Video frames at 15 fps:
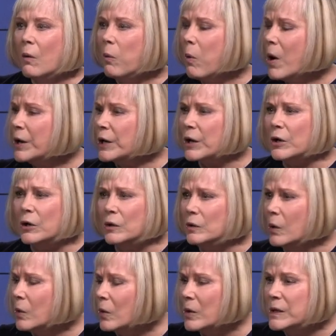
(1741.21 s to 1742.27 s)
What a
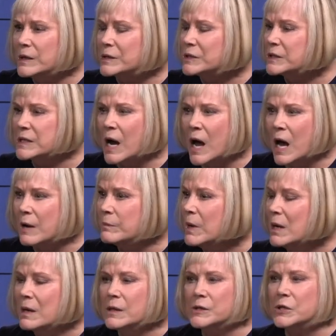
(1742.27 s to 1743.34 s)
glorious time
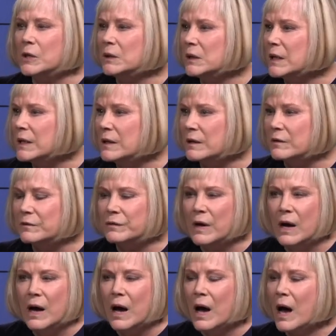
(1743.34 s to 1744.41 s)
to live.
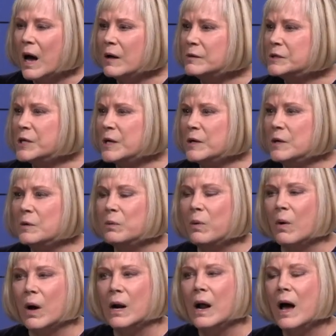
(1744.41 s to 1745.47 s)
I'll tell you
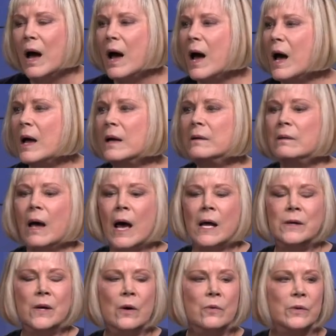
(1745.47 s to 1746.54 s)
what, I, I
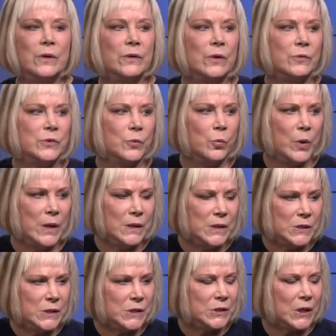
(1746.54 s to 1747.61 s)
know that those
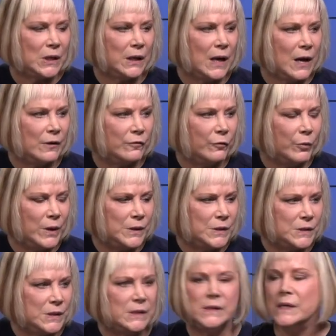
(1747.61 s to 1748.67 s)
witnesses, the cloud of
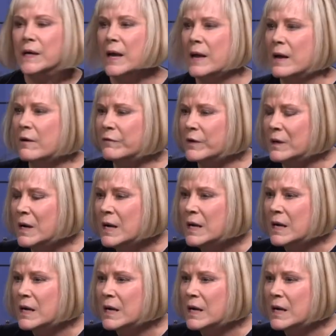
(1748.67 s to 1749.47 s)
witnesses in heaven,